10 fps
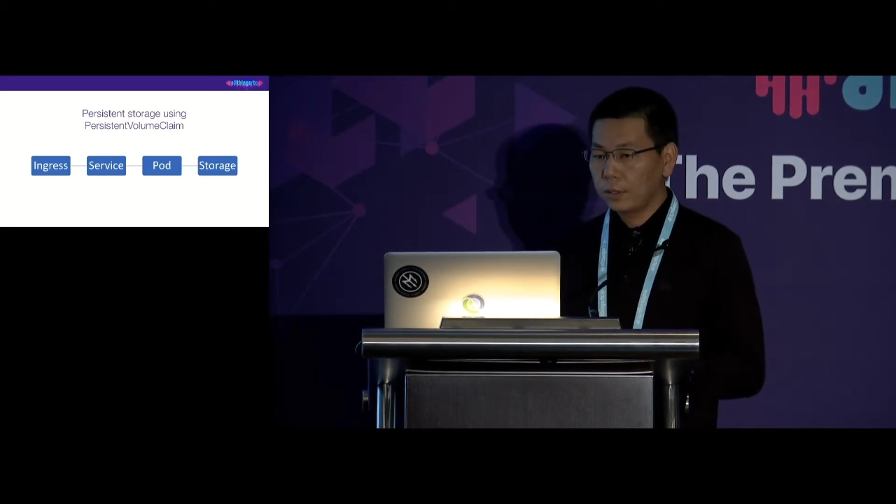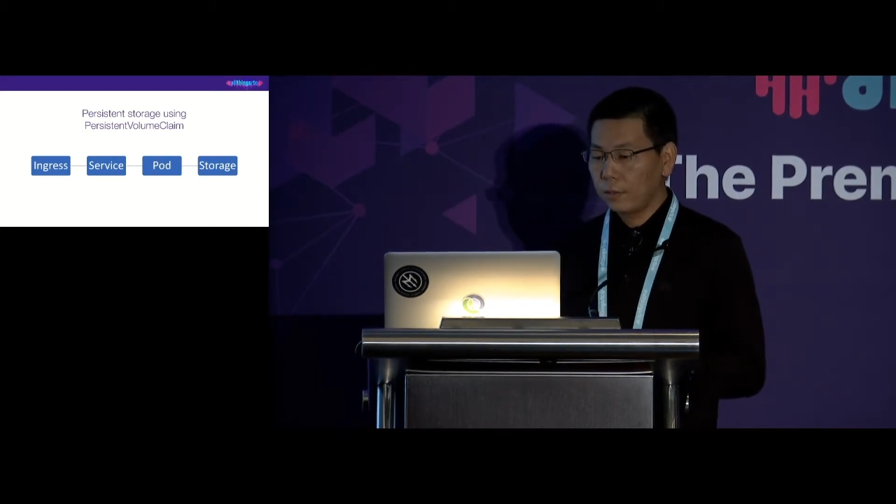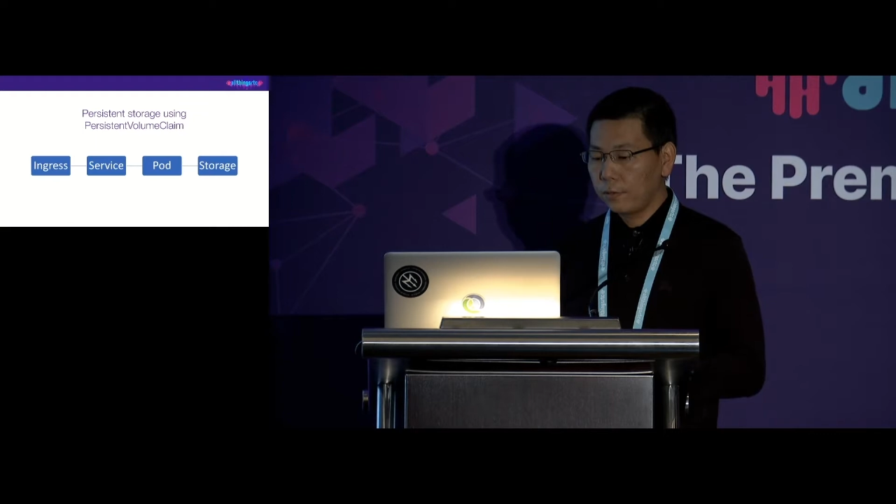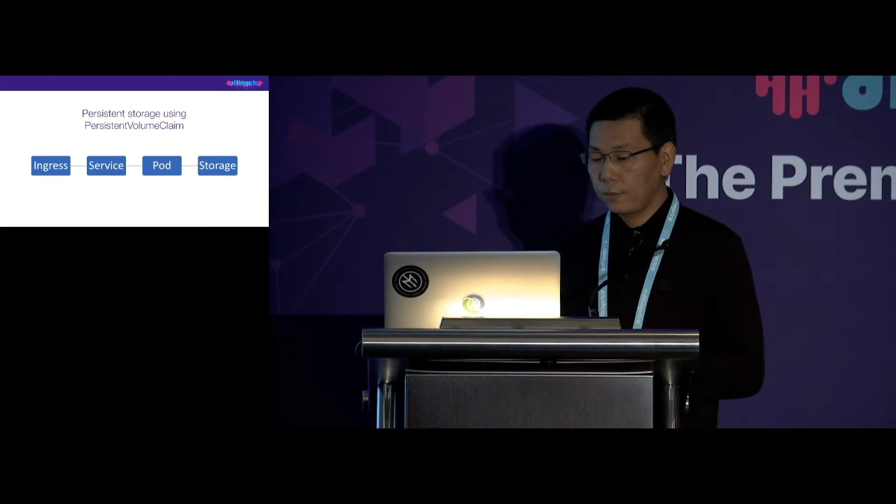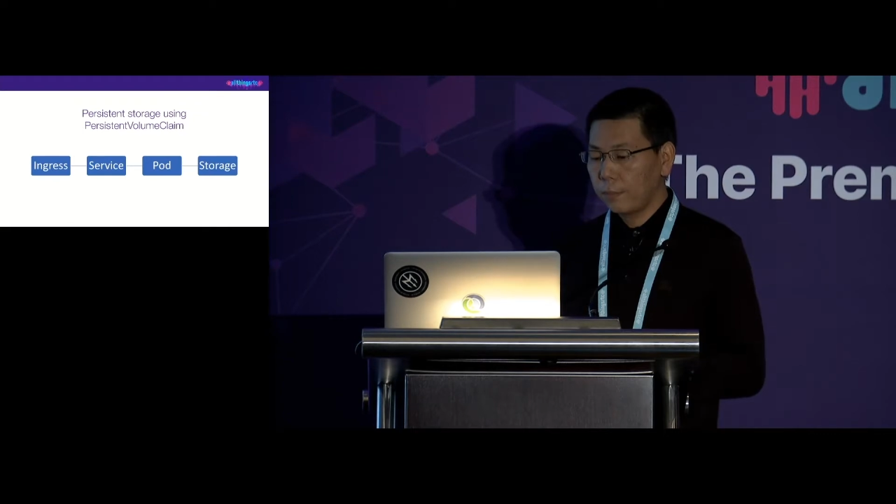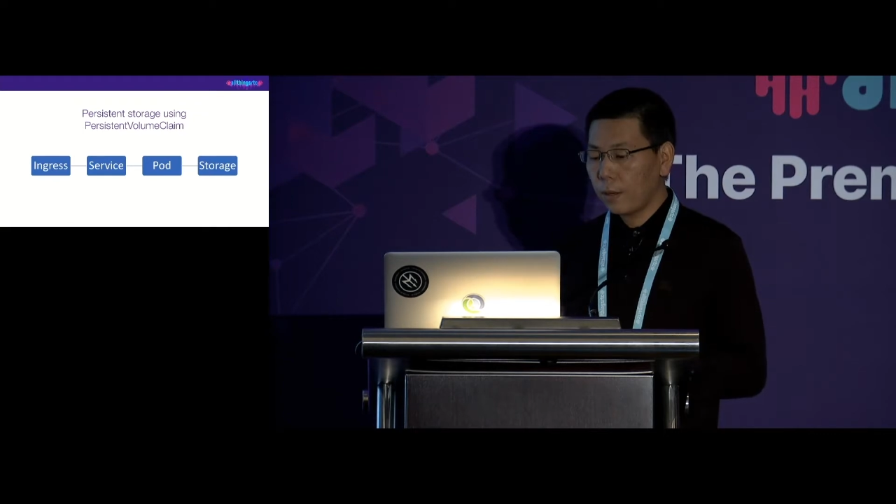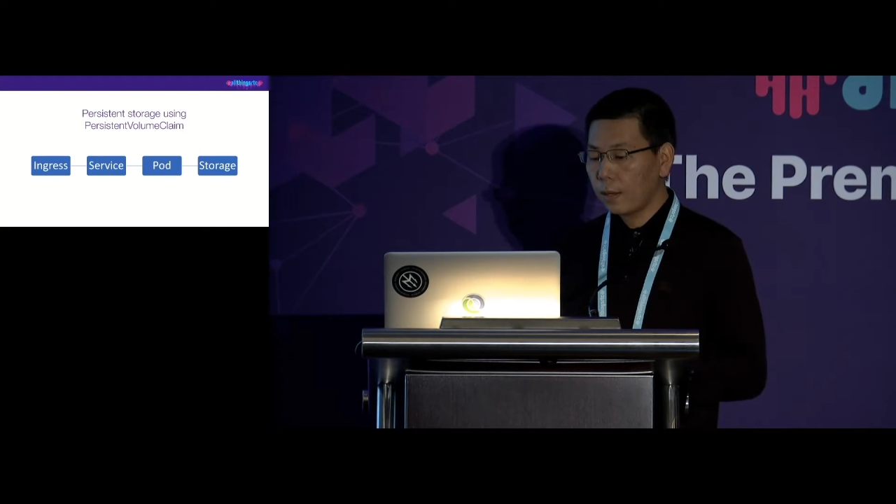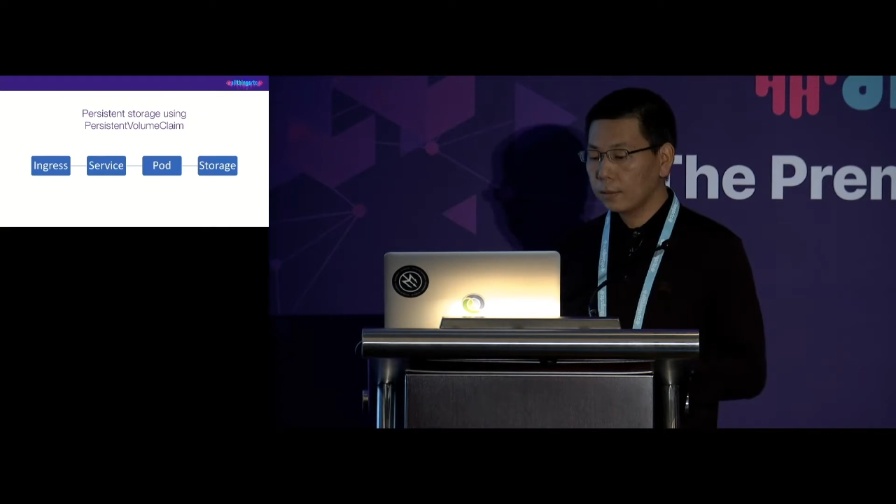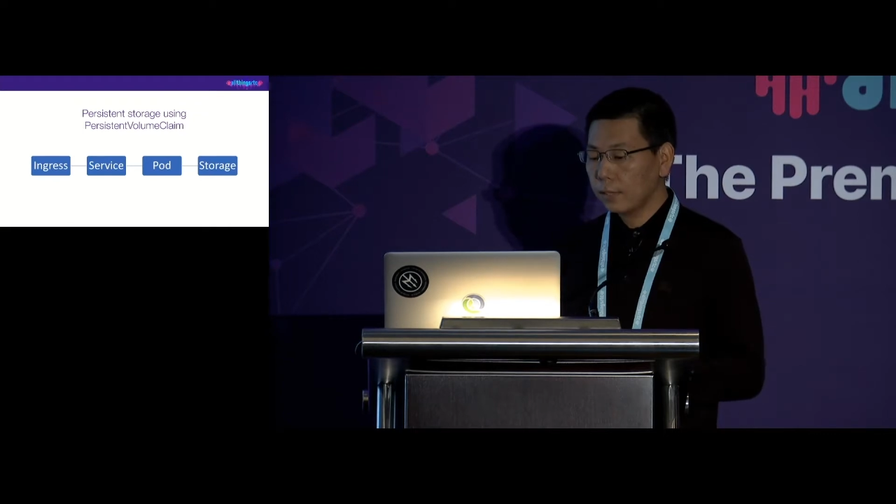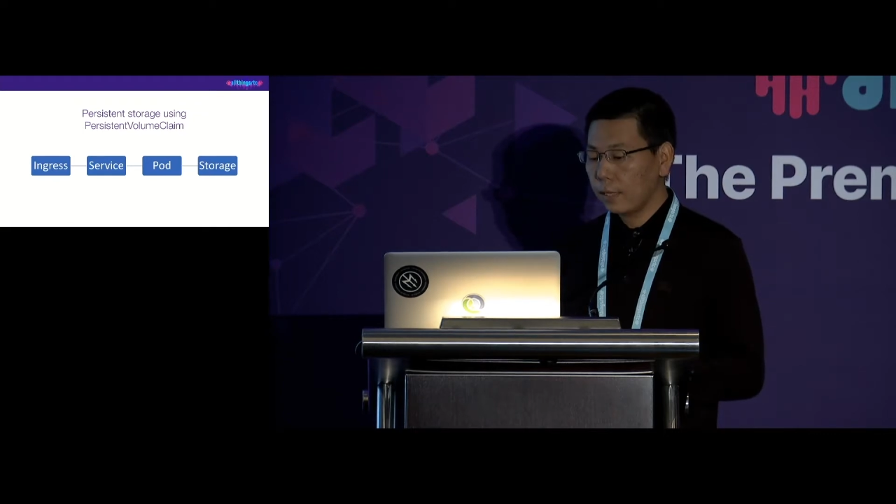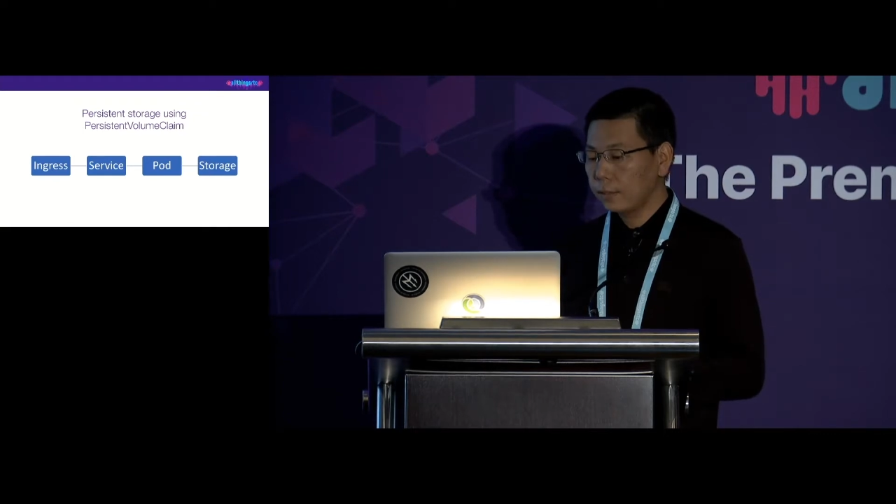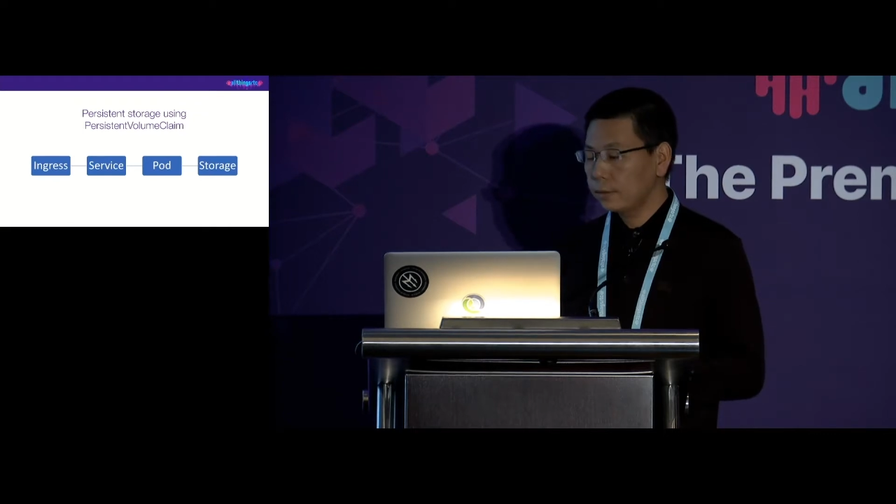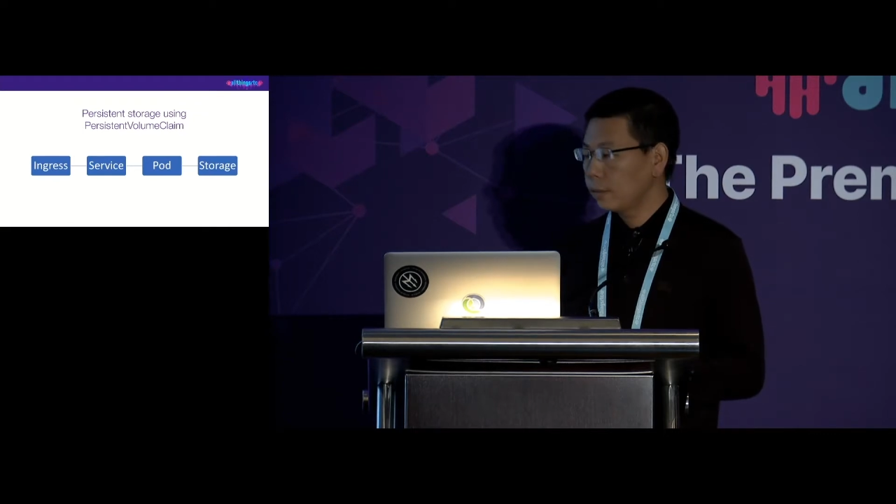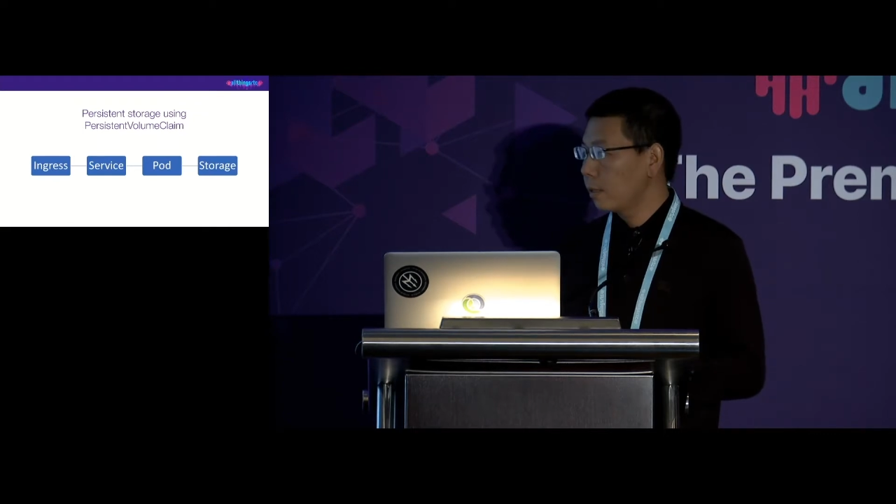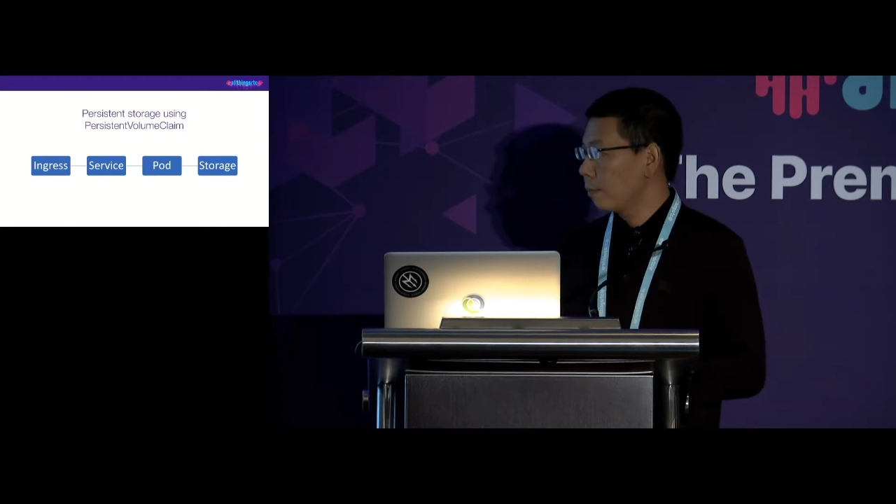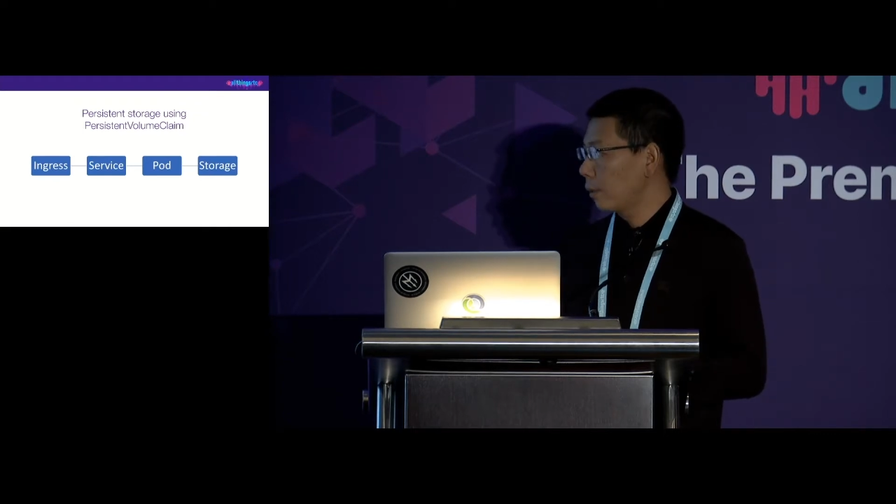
So if the part dies,